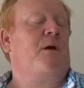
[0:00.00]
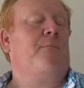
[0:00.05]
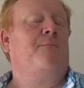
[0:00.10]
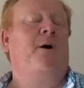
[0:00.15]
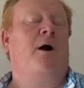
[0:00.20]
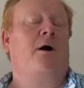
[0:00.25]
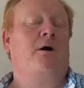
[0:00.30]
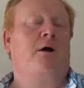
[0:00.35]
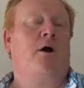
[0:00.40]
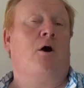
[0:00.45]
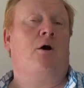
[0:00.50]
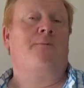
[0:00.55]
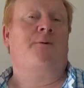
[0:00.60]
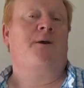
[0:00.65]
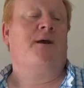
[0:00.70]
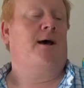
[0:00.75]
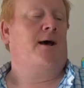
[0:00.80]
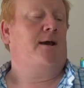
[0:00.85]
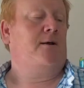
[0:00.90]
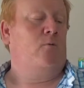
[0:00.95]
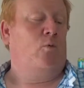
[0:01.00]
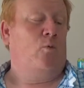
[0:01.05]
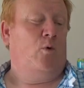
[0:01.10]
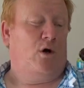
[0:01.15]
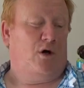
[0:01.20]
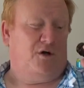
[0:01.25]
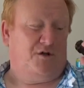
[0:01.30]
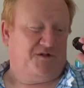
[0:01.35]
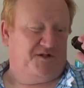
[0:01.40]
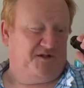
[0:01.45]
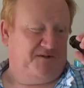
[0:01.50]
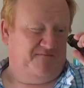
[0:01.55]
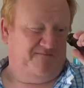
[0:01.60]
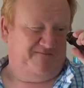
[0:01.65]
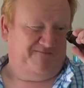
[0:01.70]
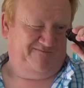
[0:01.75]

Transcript: Punk IPA was